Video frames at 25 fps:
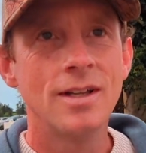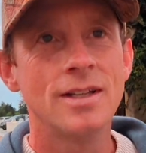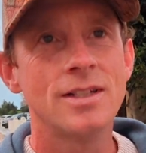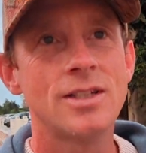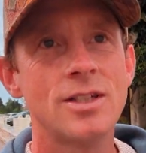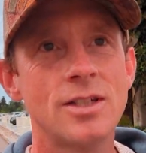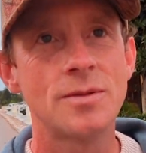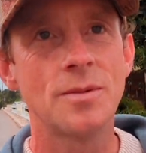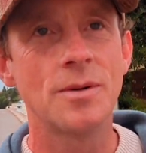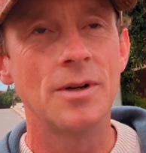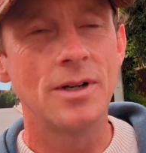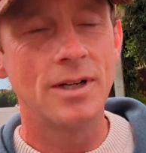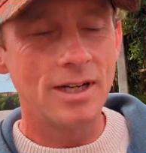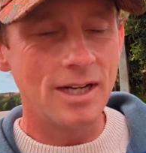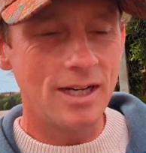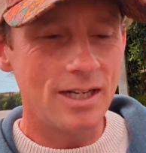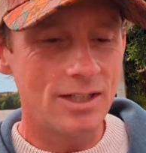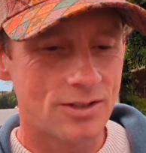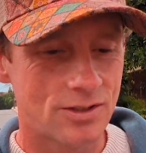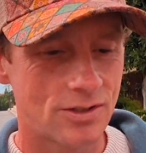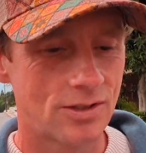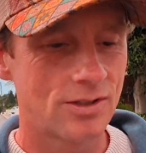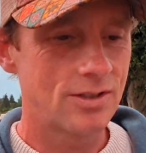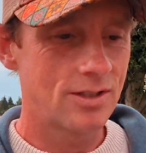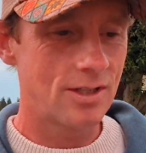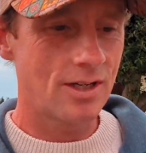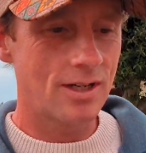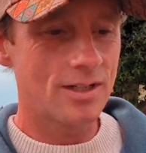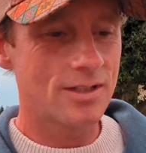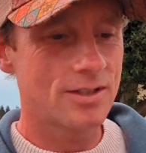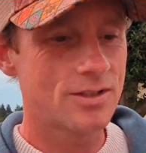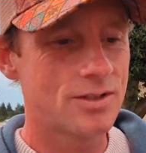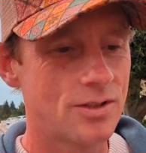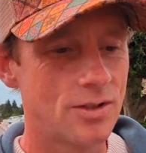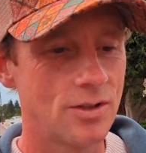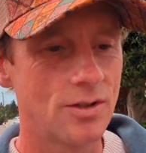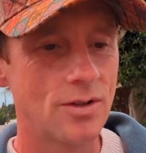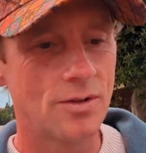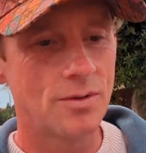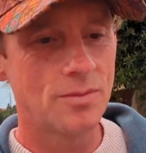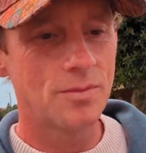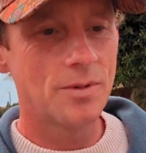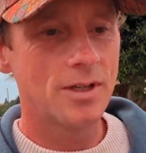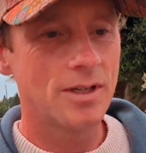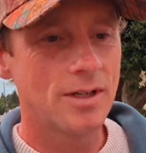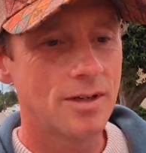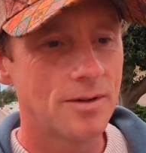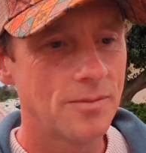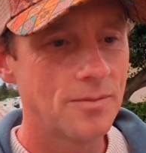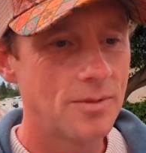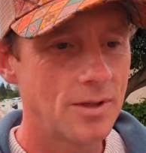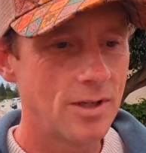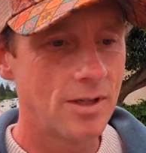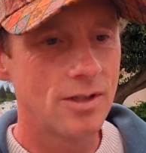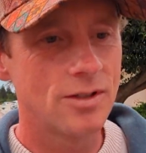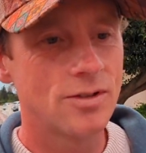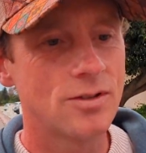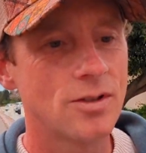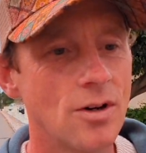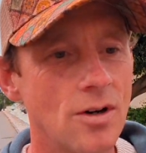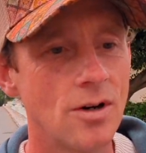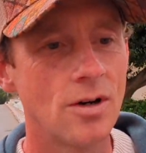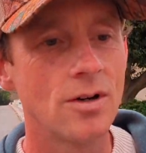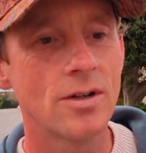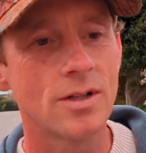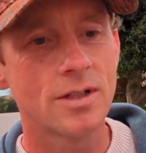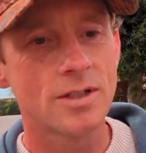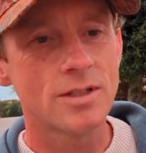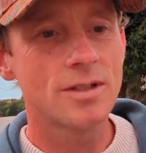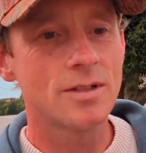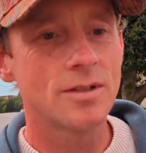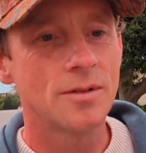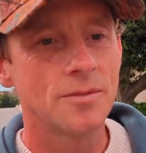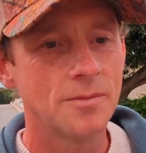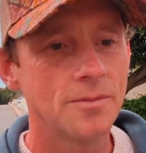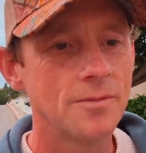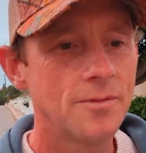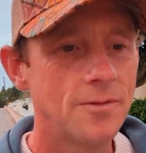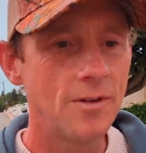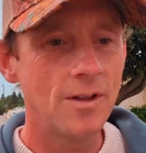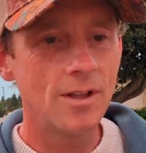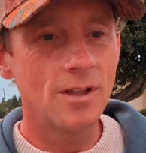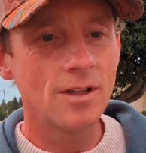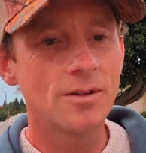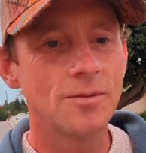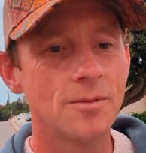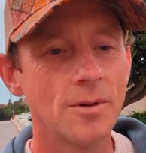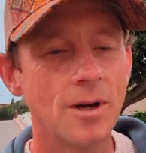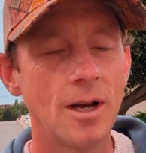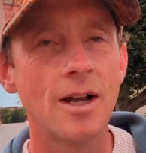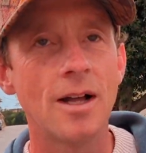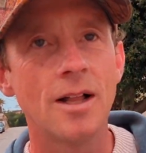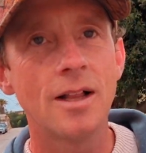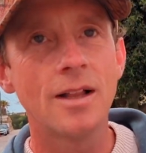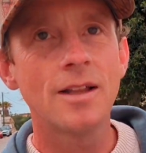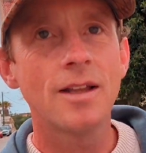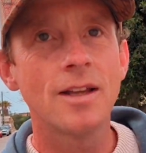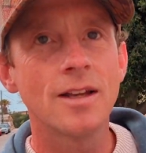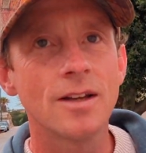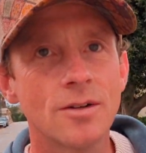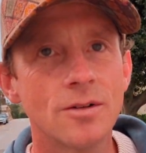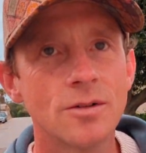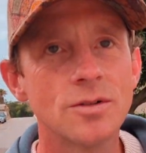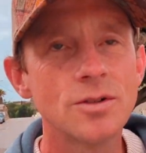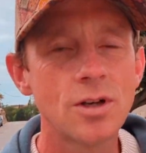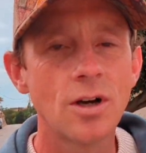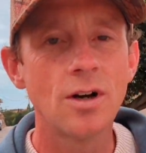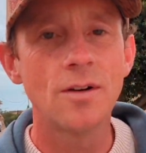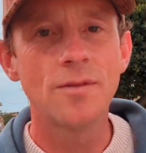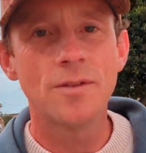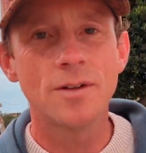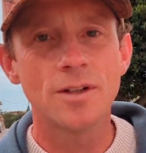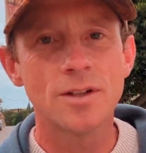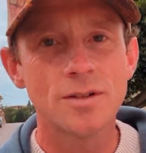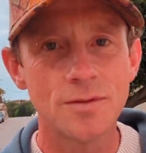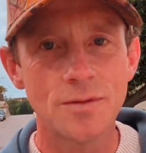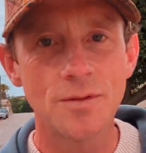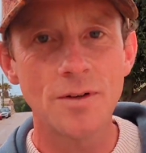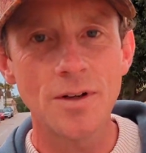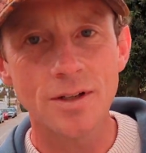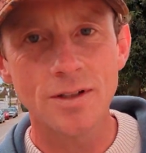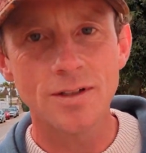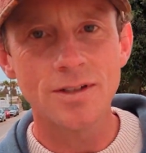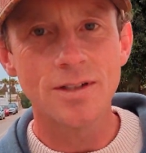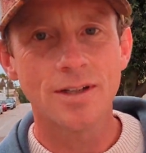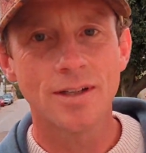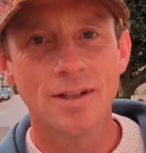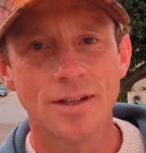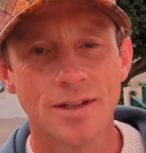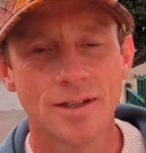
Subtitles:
This is what nature does. When the dog isn't feeling well, it goes off its food.